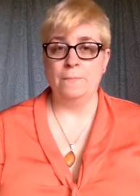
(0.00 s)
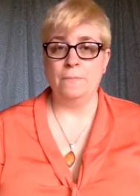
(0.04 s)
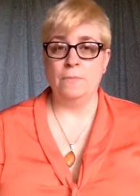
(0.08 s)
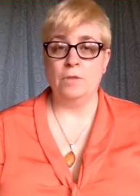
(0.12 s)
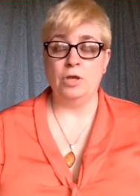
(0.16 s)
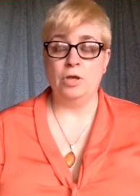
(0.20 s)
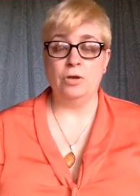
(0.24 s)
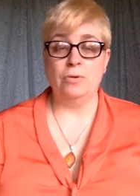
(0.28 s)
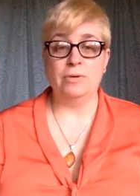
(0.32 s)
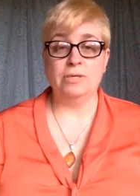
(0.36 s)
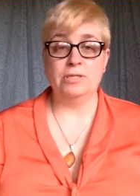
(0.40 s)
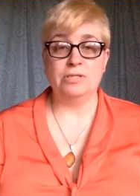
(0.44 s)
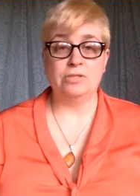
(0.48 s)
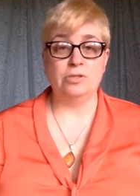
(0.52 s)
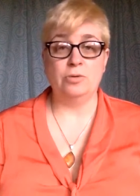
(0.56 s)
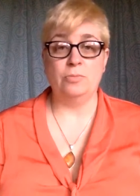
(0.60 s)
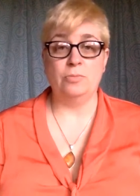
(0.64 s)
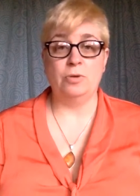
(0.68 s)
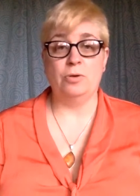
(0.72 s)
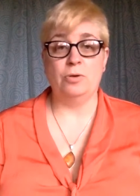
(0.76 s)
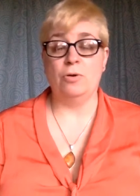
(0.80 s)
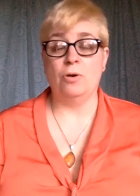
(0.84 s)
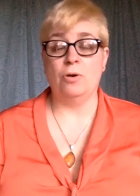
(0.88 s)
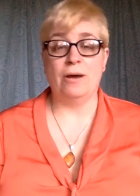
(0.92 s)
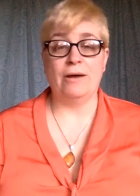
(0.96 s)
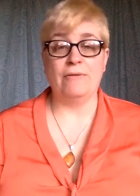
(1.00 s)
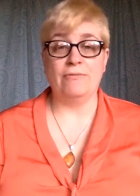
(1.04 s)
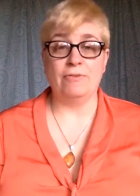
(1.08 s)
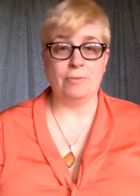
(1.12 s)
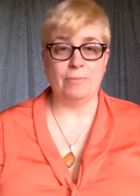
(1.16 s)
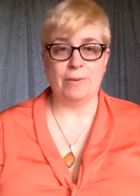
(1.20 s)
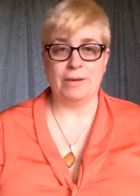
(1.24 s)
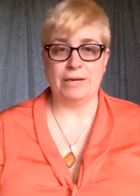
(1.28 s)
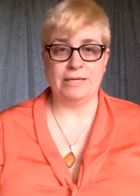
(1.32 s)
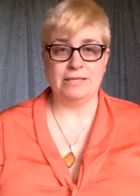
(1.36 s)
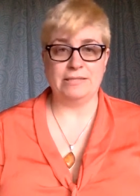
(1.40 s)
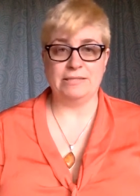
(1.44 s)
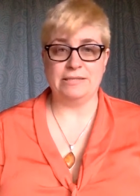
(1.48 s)
you assume you know
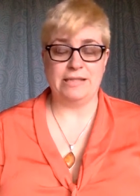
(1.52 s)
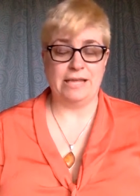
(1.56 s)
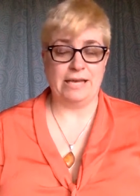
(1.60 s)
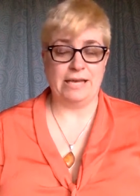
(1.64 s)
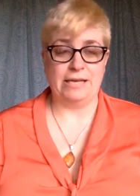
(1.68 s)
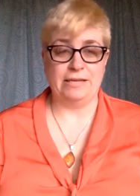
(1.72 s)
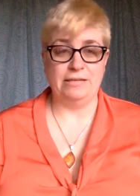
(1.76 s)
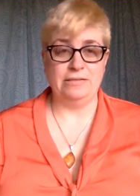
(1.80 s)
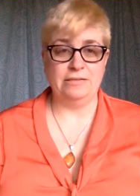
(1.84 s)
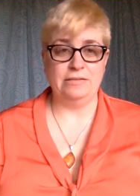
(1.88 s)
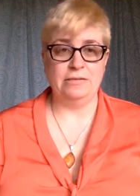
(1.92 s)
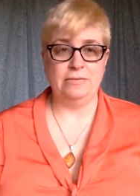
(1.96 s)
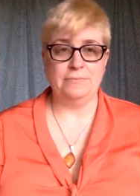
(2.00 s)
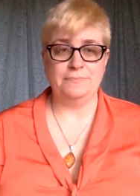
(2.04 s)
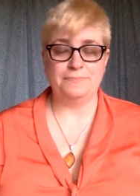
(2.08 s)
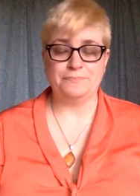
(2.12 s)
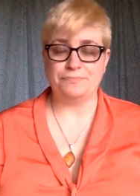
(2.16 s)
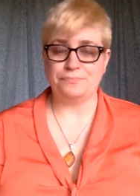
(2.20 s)
everybody's things.